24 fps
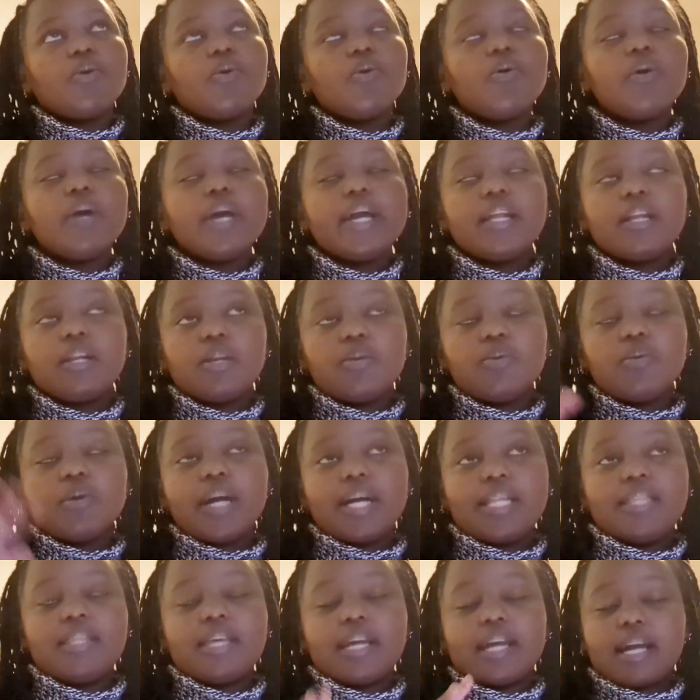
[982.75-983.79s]
Go and look
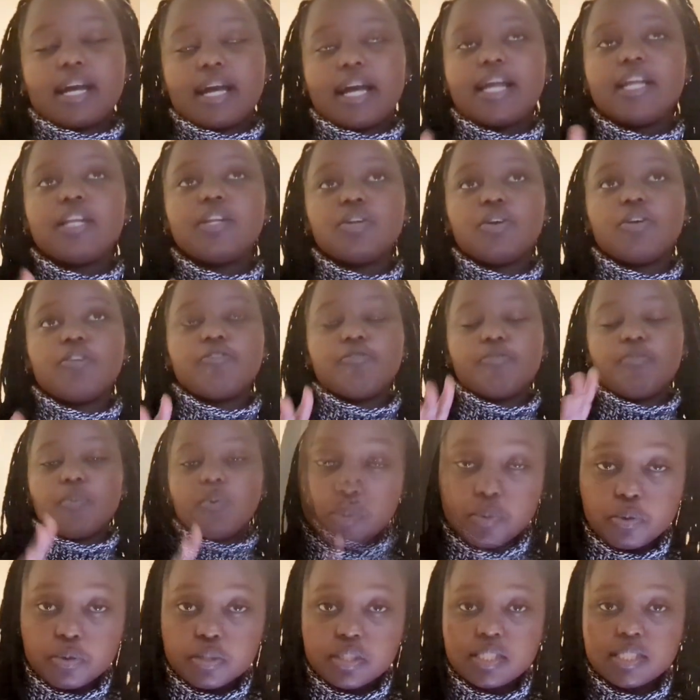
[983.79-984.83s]
at the kind of
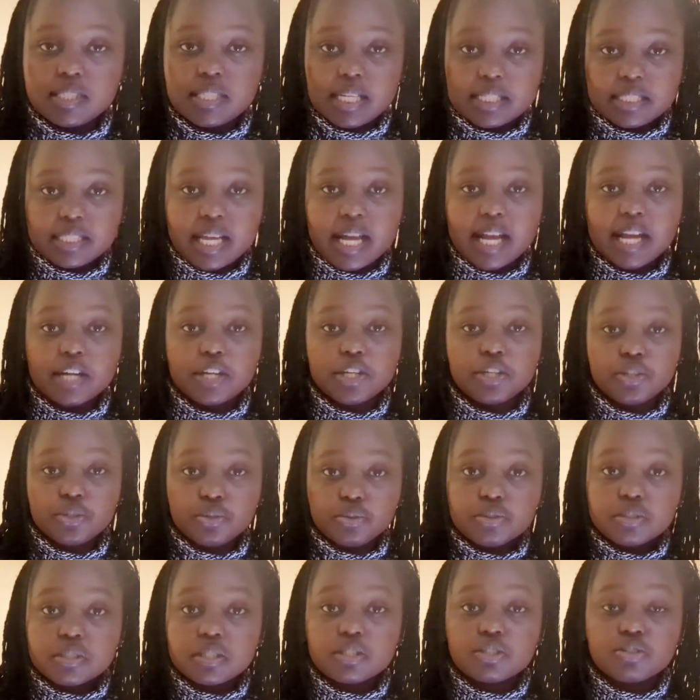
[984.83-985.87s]
modes that are
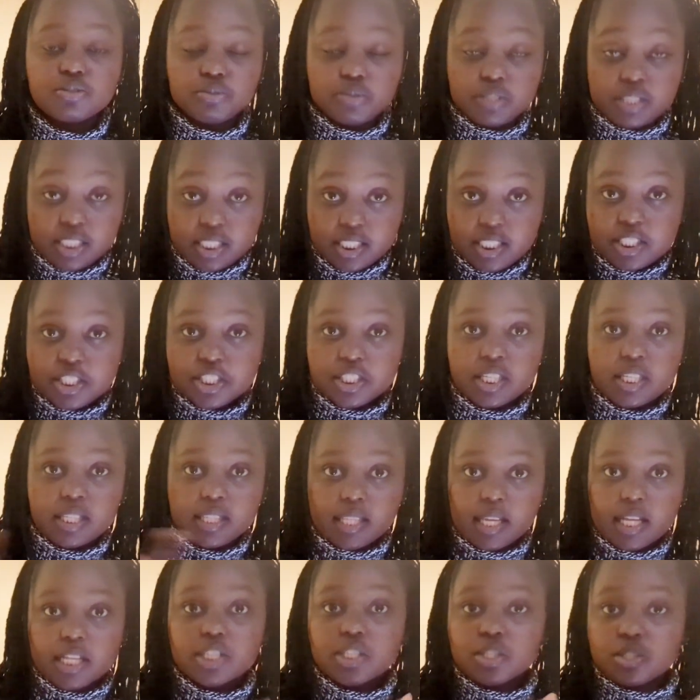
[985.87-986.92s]
used to teach in
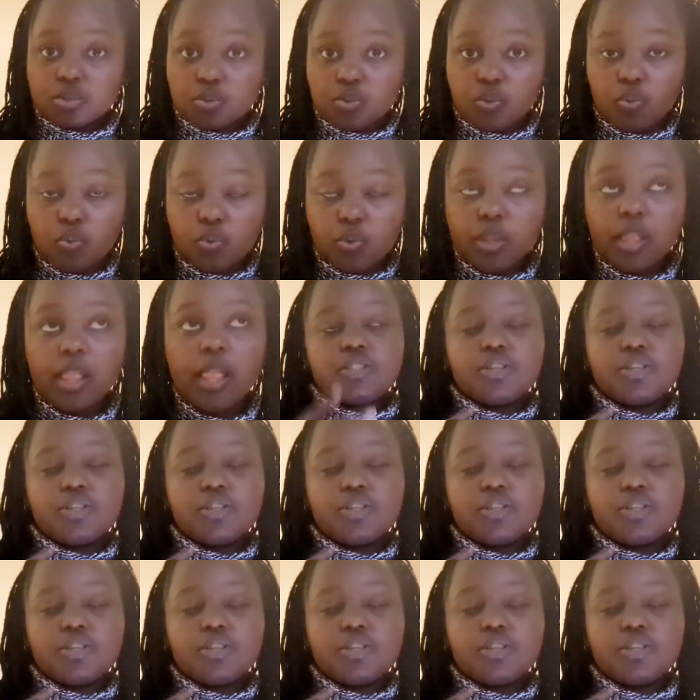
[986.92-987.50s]
that school.